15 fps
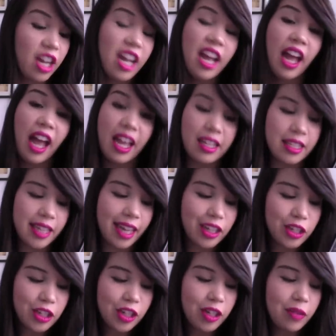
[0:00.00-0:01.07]
And
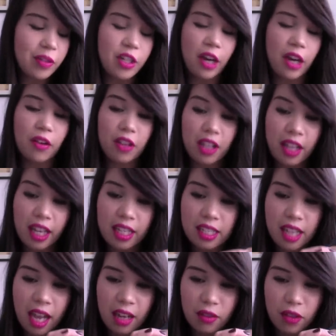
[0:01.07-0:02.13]
texture, which I really like. It's kind
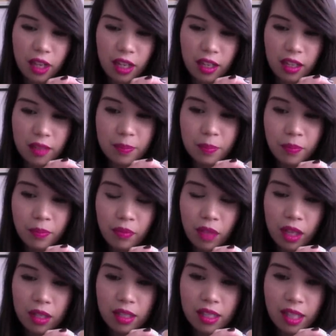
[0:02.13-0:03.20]
of like a
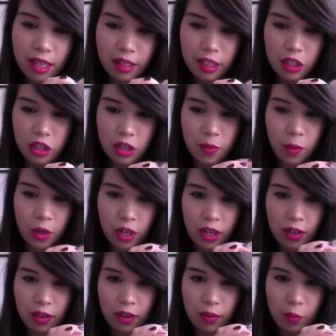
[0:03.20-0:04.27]
slightly shimmery
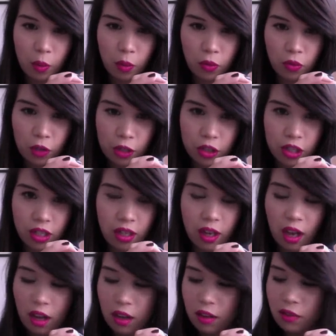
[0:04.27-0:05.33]
version
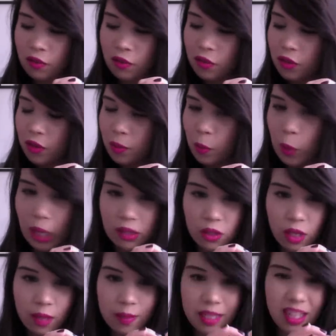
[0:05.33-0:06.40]
of Brown
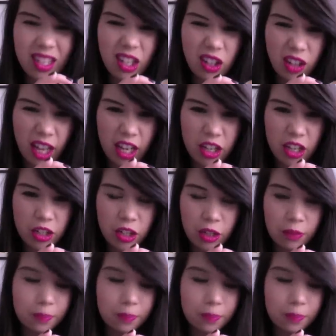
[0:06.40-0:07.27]
Script and a little lighter too.